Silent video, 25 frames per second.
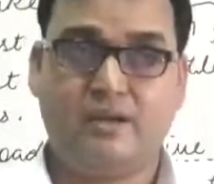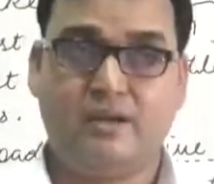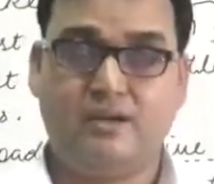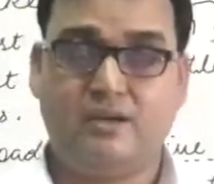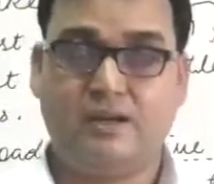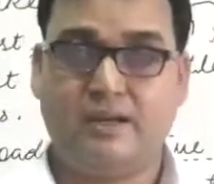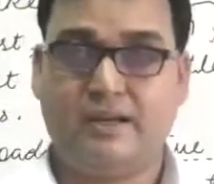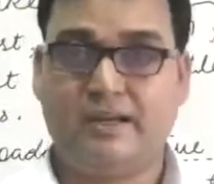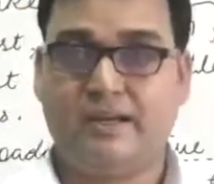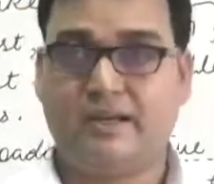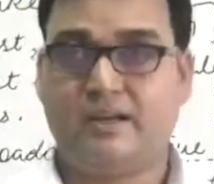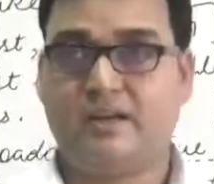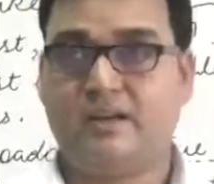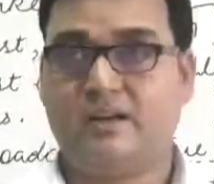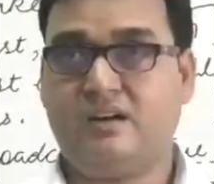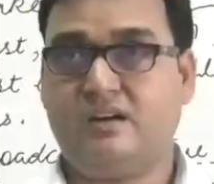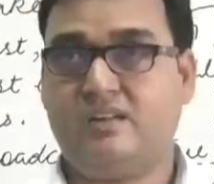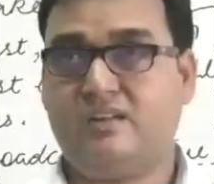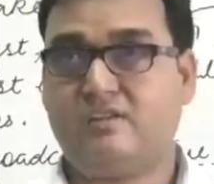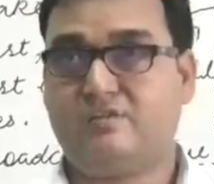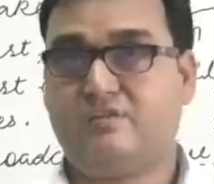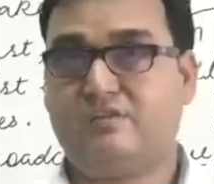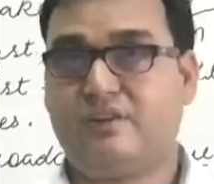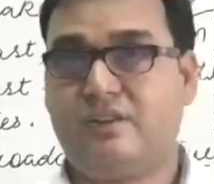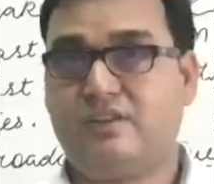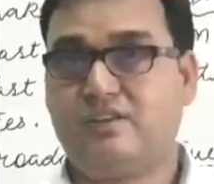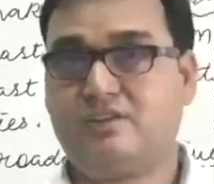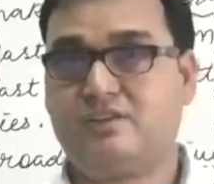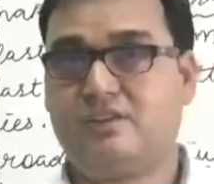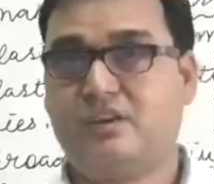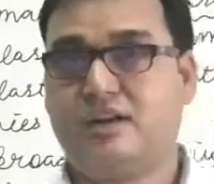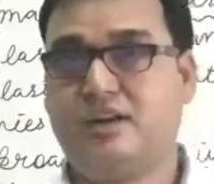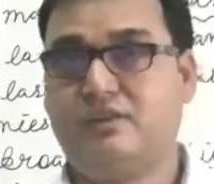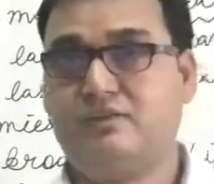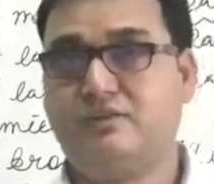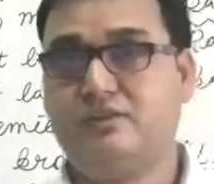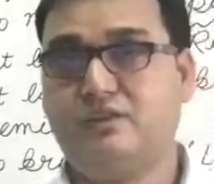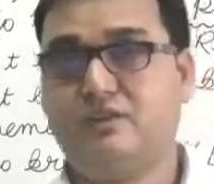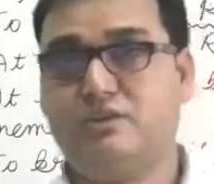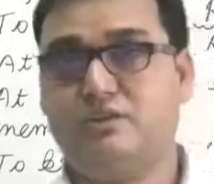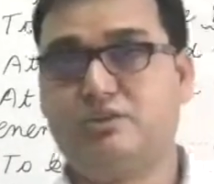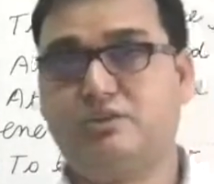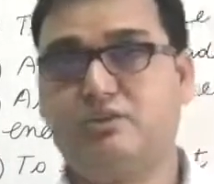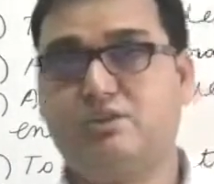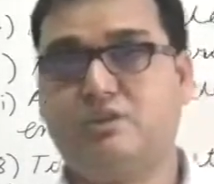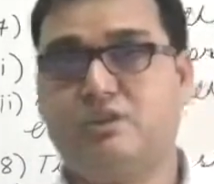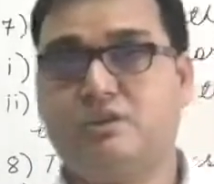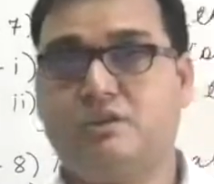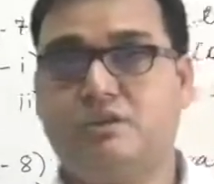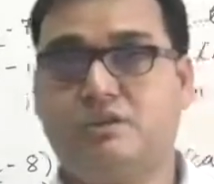Like the French
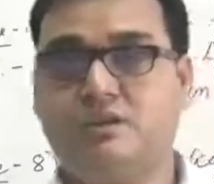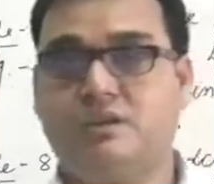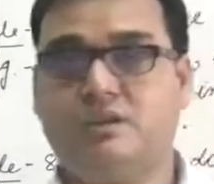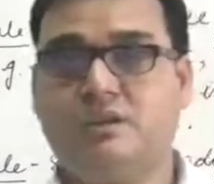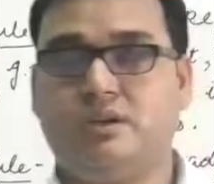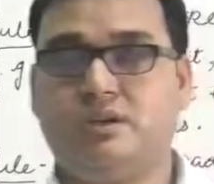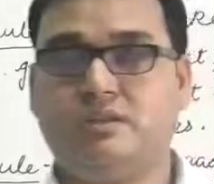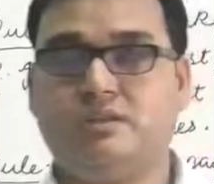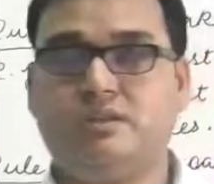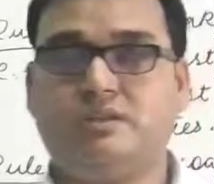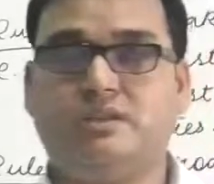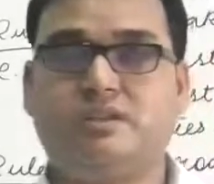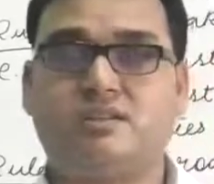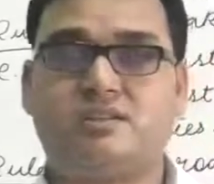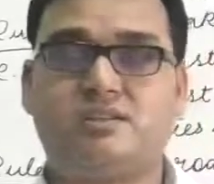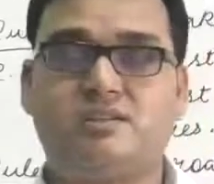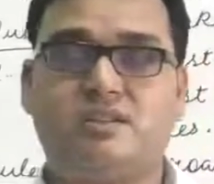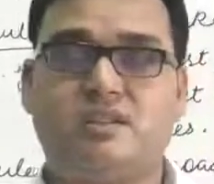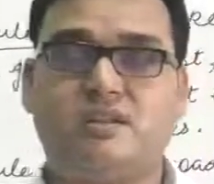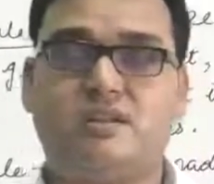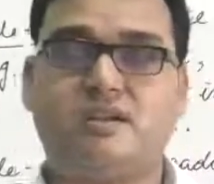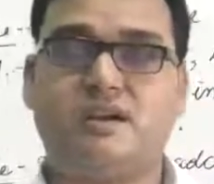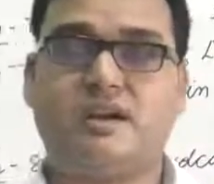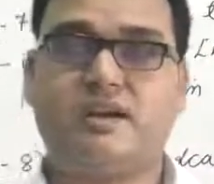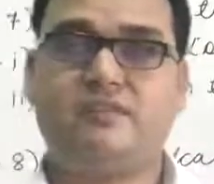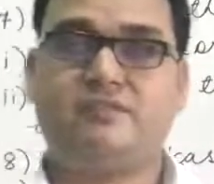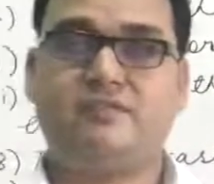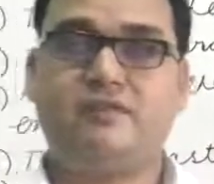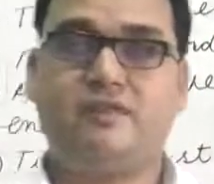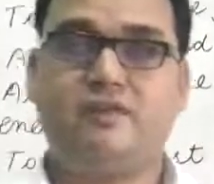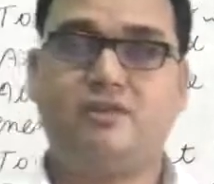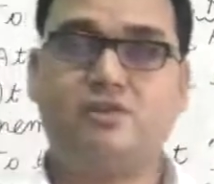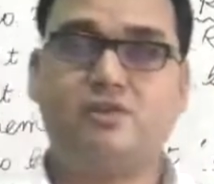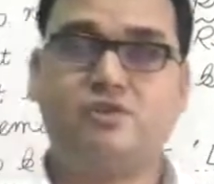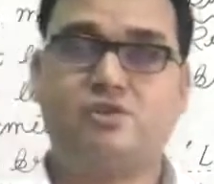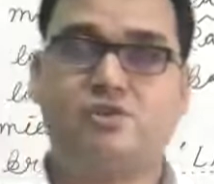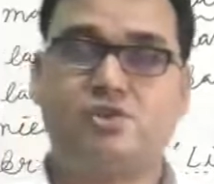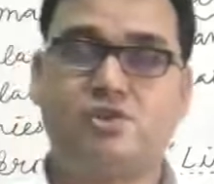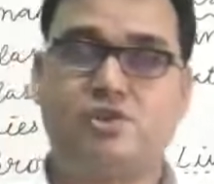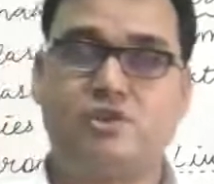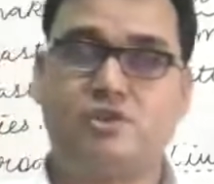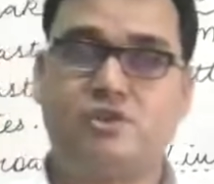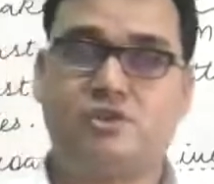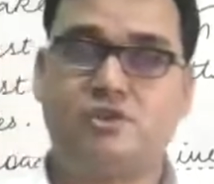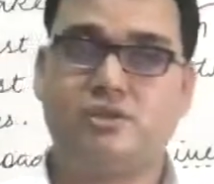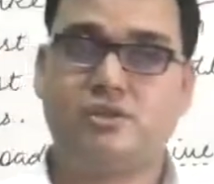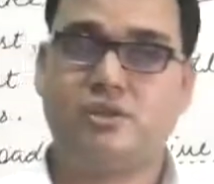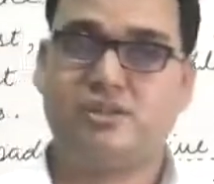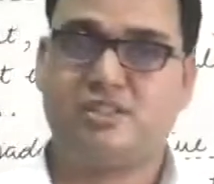Revolution, the Russian Revolution.